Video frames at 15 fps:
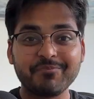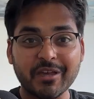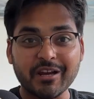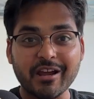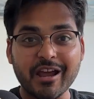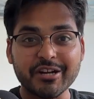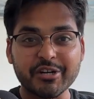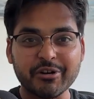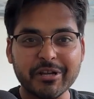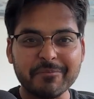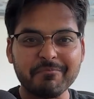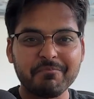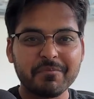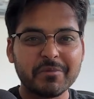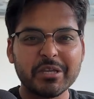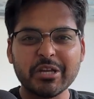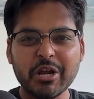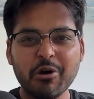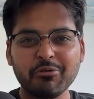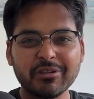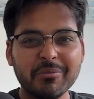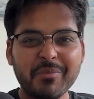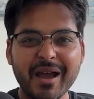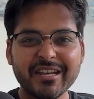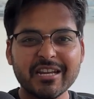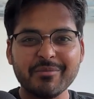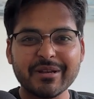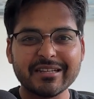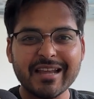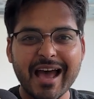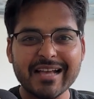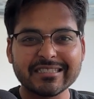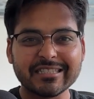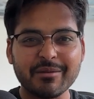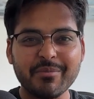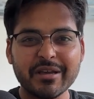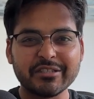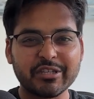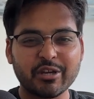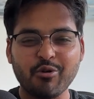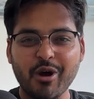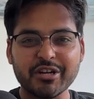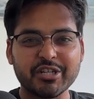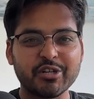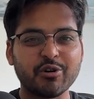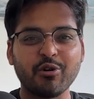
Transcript: data entry. You know, the mind-numbing task that makes you question your